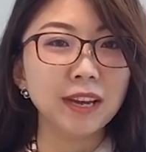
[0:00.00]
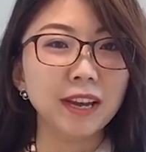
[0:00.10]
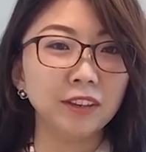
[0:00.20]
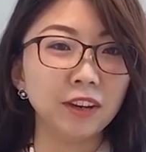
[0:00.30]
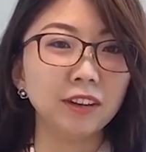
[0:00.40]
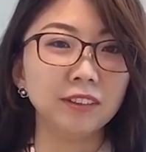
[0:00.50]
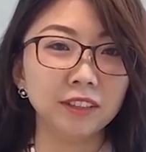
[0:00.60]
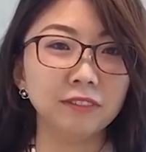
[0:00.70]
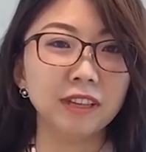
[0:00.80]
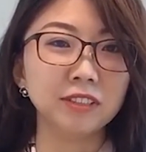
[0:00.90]
and other
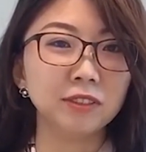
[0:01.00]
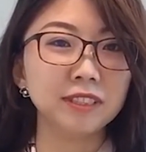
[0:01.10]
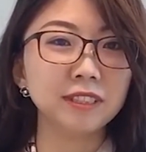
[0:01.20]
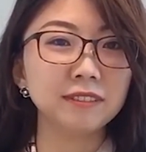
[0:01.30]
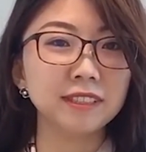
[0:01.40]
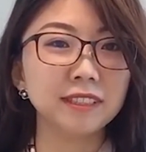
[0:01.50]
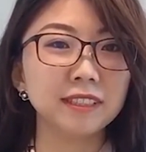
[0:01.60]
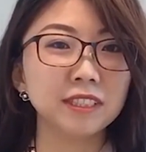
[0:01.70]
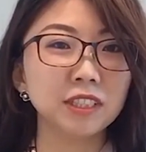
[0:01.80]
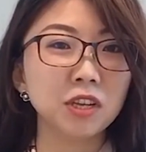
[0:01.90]
advisory
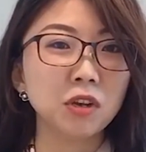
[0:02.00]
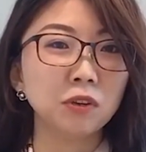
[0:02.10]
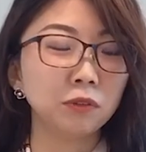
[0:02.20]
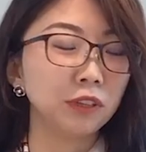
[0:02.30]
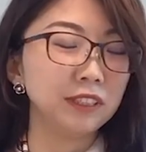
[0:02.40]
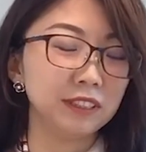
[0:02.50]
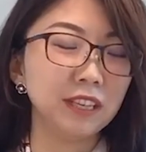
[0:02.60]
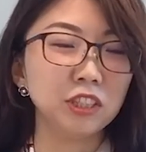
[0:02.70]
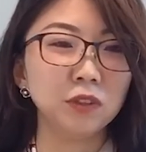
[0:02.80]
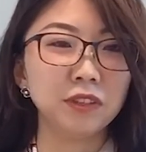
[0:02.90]
services for
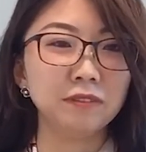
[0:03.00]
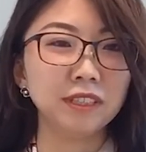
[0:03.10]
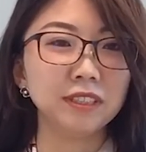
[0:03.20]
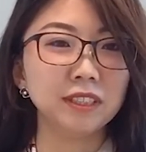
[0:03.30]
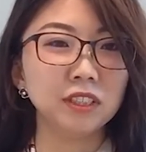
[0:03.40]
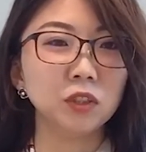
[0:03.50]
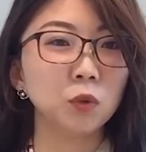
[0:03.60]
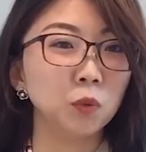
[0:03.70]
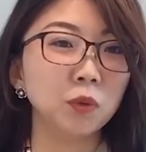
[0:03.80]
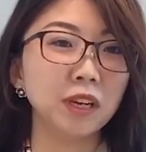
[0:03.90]
international investors
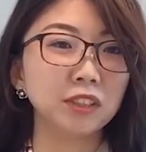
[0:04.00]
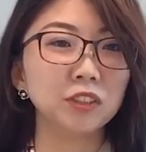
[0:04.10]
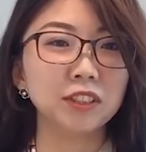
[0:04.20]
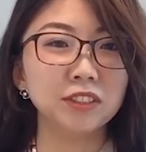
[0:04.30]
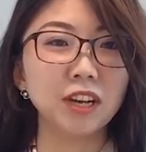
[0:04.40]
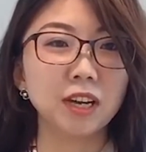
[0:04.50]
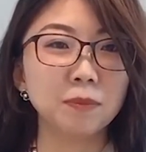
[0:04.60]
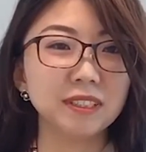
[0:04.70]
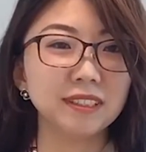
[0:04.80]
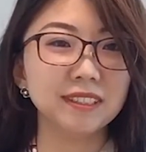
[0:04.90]
who would like to conduct
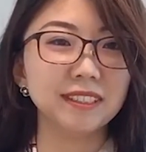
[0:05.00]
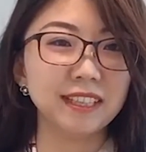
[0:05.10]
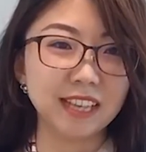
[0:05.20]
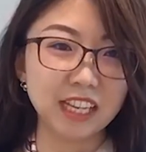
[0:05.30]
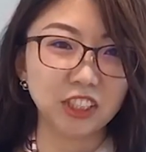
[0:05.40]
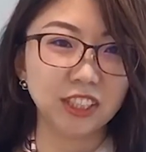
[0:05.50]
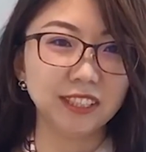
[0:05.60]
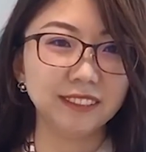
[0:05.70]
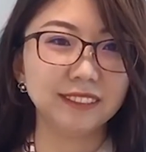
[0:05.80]
business in Asia.